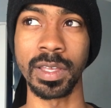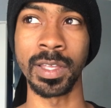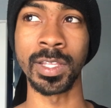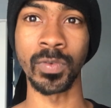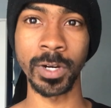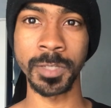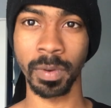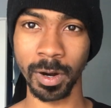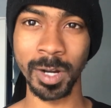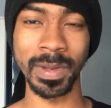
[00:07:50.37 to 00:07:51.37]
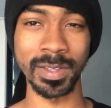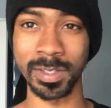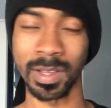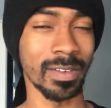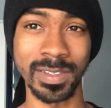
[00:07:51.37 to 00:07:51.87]
And the worst part about
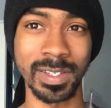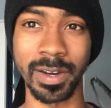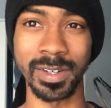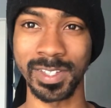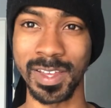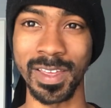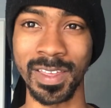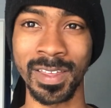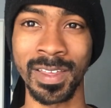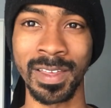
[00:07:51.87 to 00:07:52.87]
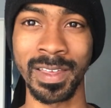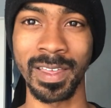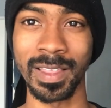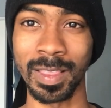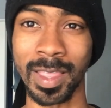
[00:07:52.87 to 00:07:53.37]
this whole entire thing,
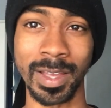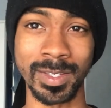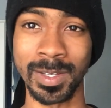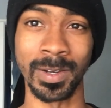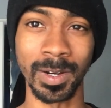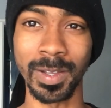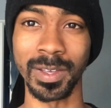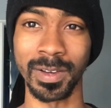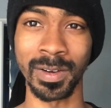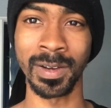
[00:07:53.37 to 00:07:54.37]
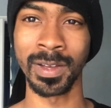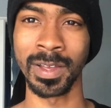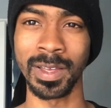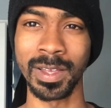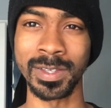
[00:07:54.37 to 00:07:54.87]
like I said earlier,
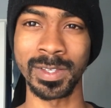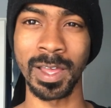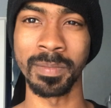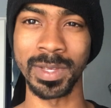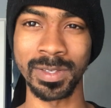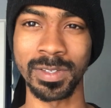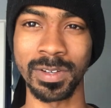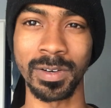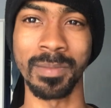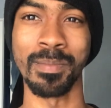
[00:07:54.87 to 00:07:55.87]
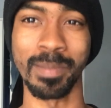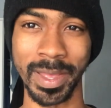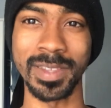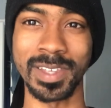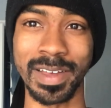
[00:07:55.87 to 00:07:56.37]
is that Mr.
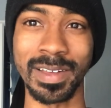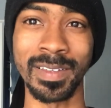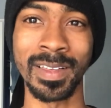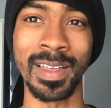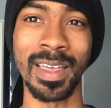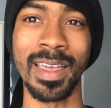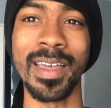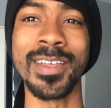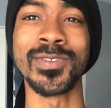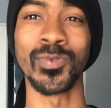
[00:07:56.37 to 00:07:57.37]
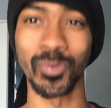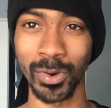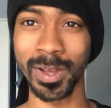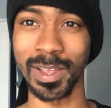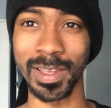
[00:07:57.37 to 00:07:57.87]
Mandel is
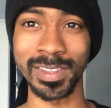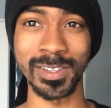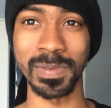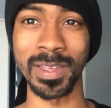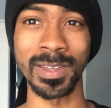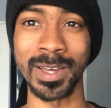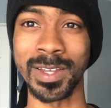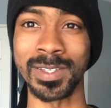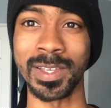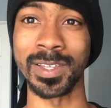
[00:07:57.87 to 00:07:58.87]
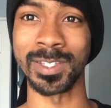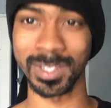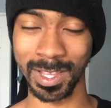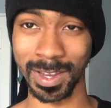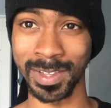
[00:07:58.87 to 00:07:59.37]
running to be United States
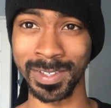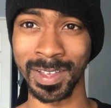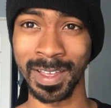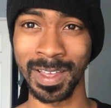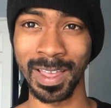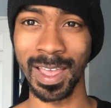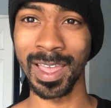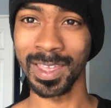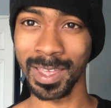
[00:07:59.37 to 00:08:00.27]
Senate, and